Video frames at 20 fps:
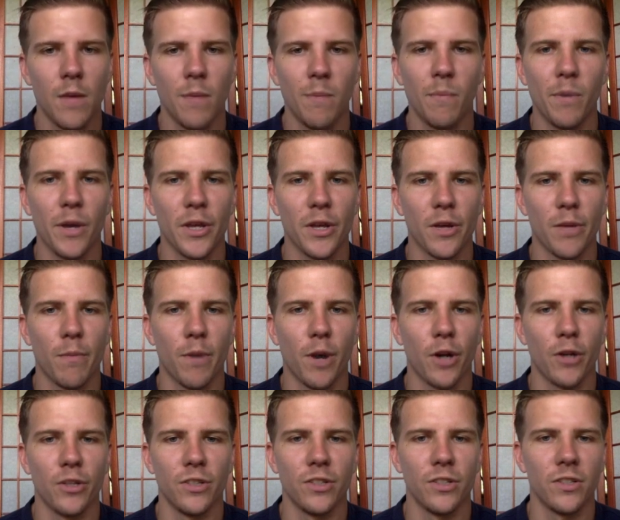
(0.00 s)
But your
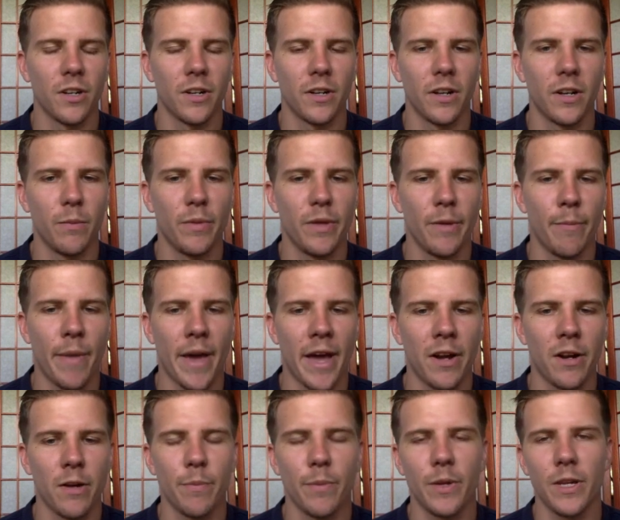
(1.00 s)
margins are going to be
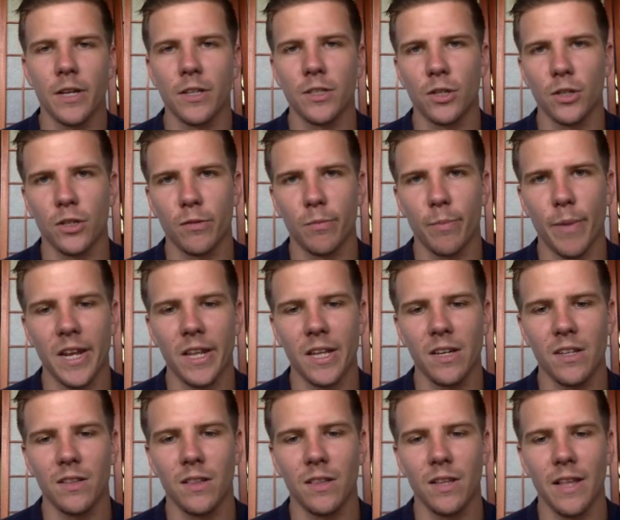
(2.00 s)
better because you're
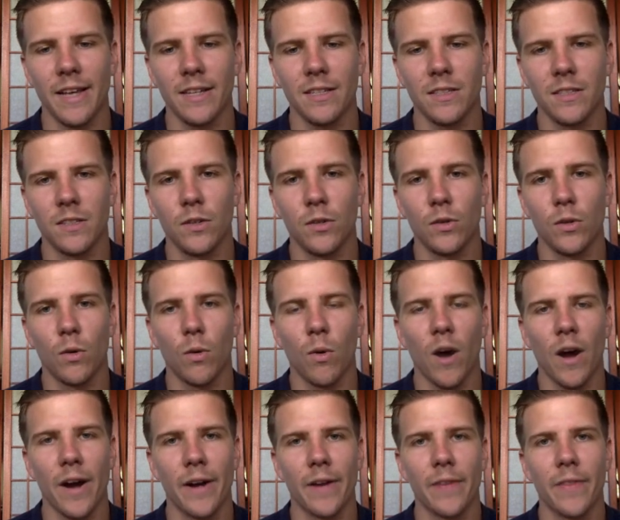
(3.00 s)
spending less to
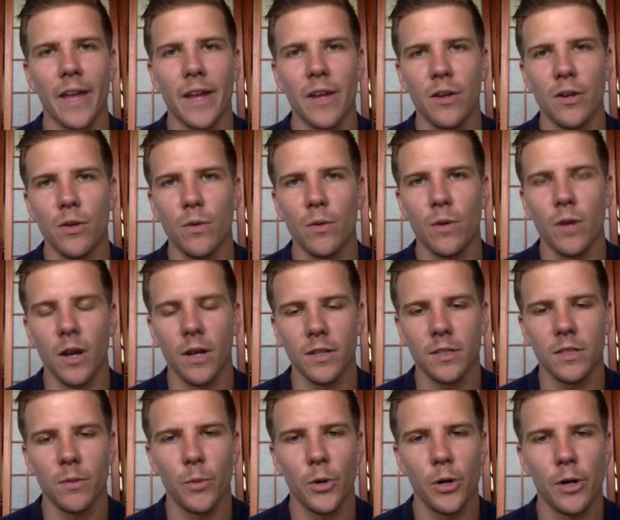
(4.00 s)
acquire that new
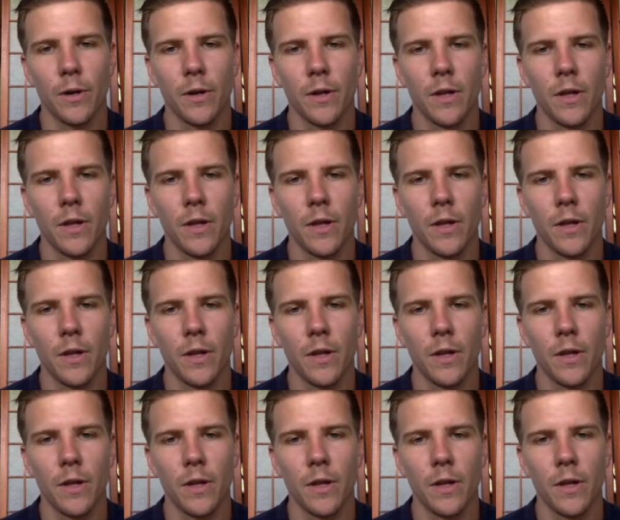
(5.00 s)
customer.